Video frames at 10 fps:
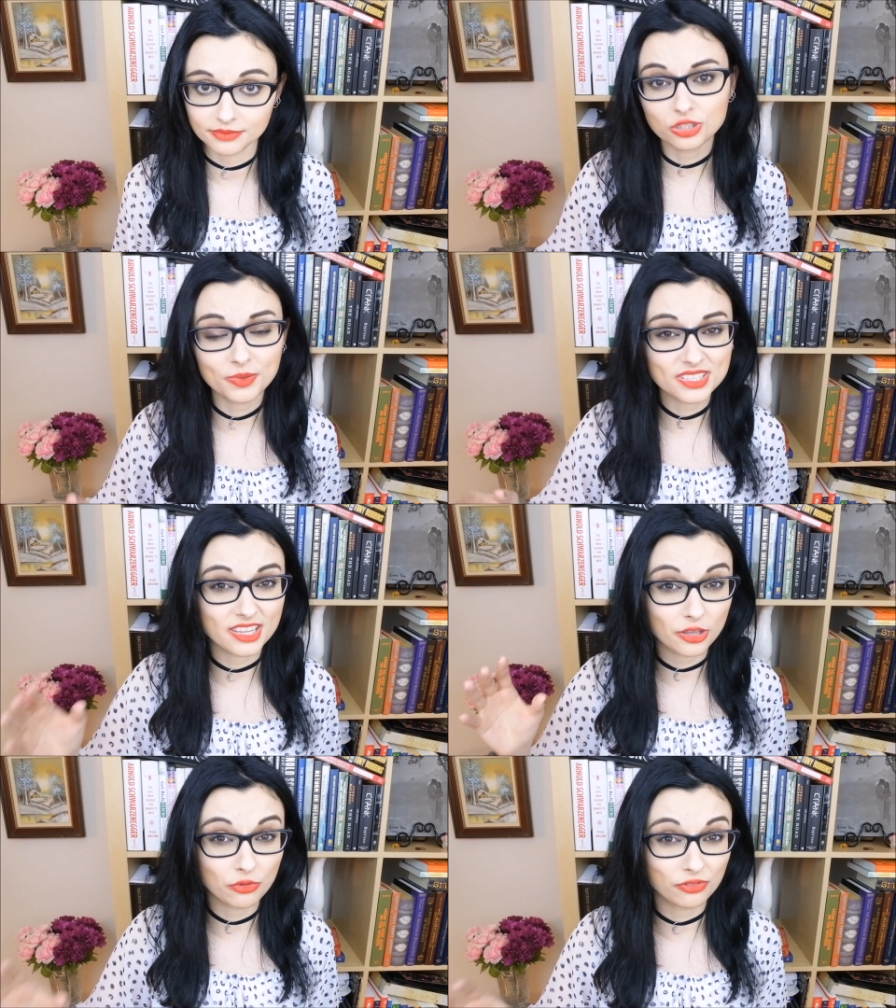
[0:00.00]
which means
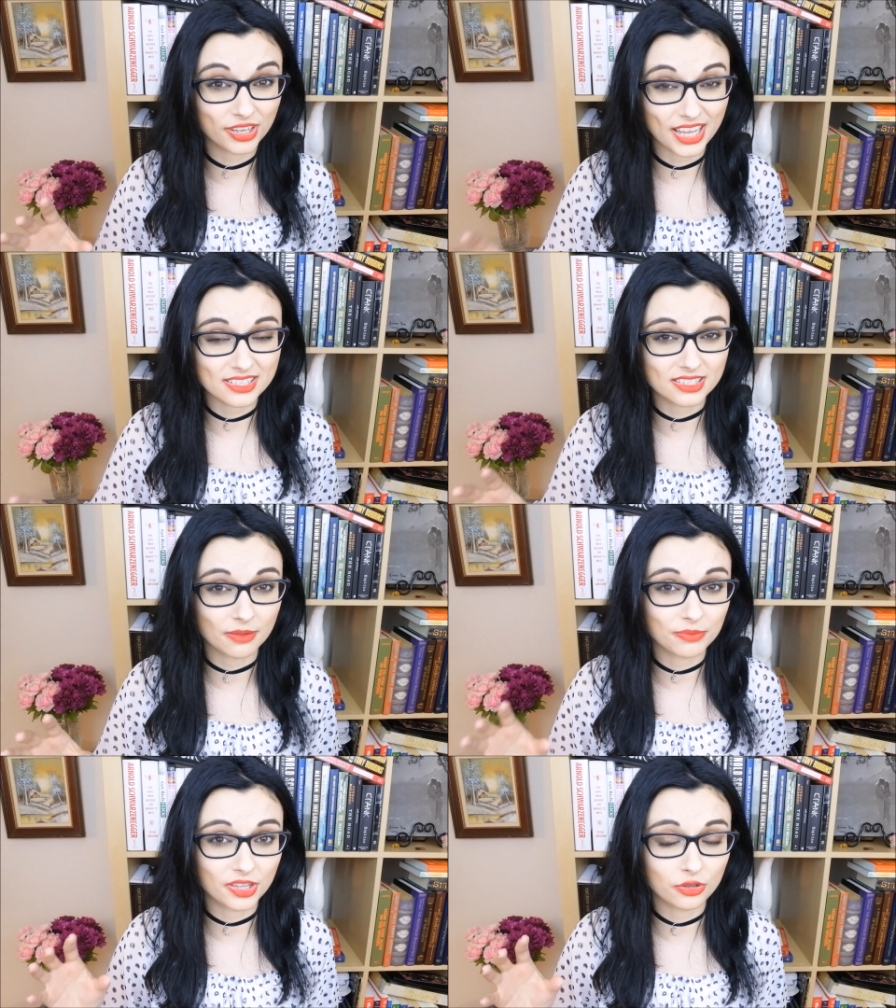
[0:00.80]
that you forget
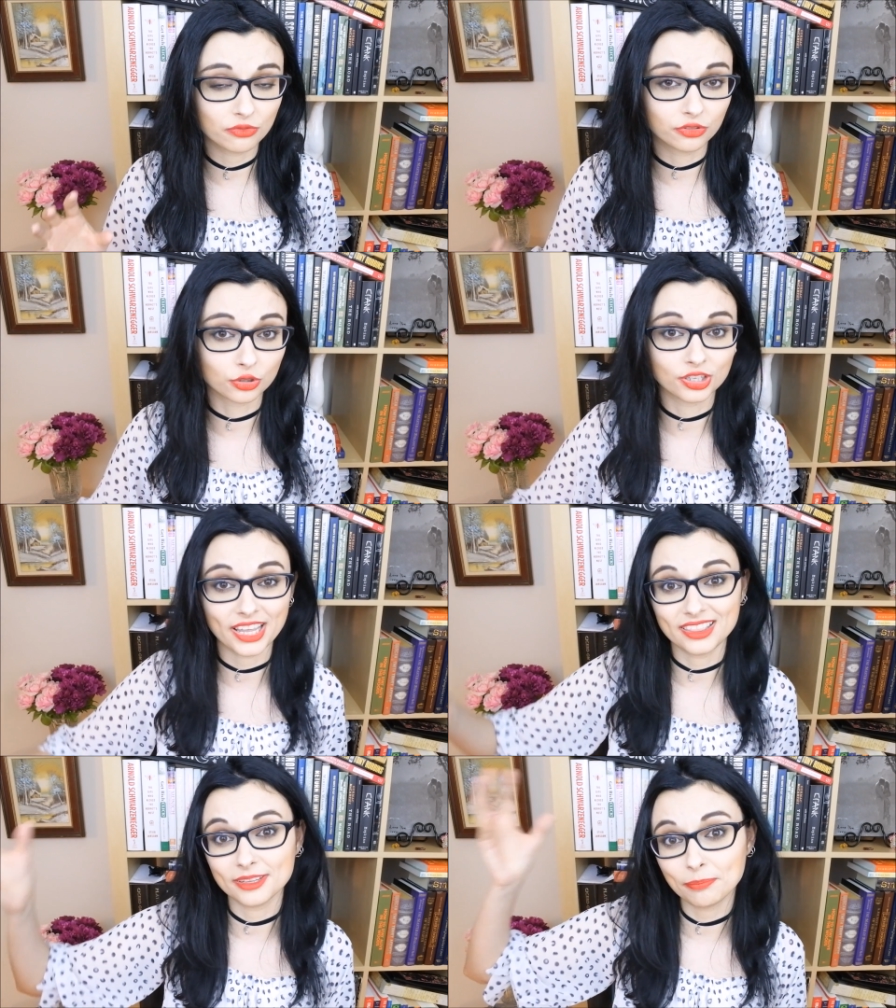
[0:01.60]
something you've learned
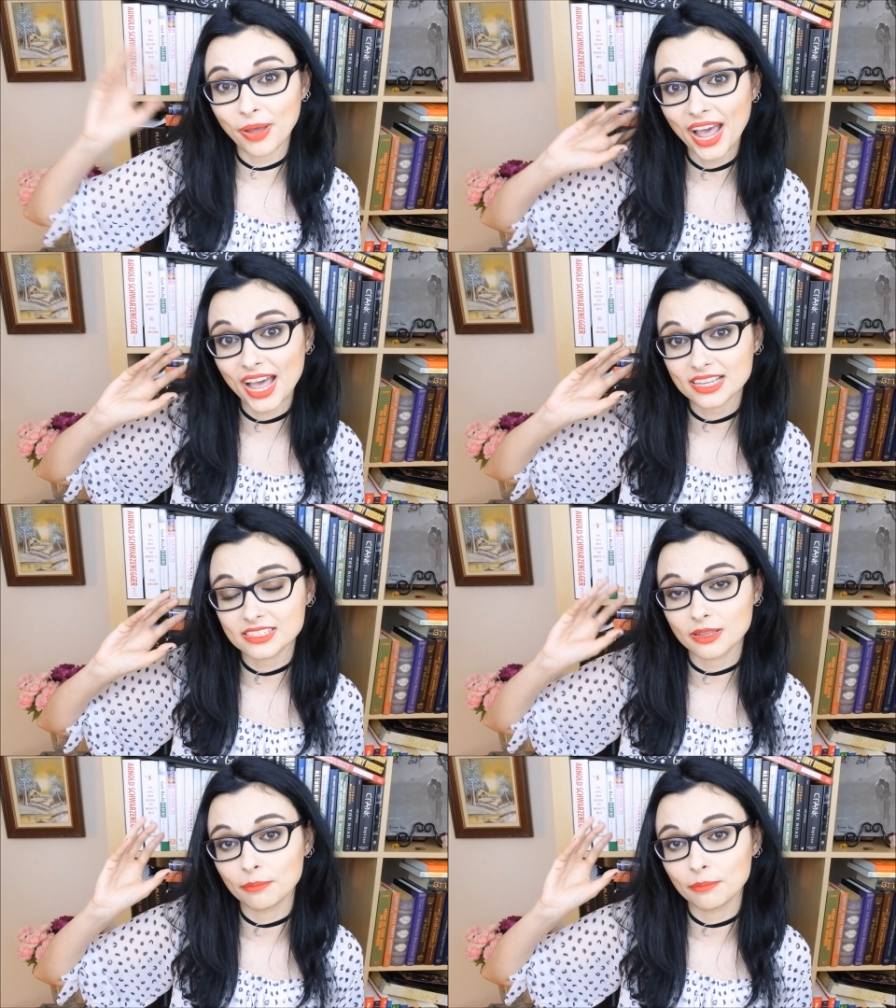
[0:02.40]
in the past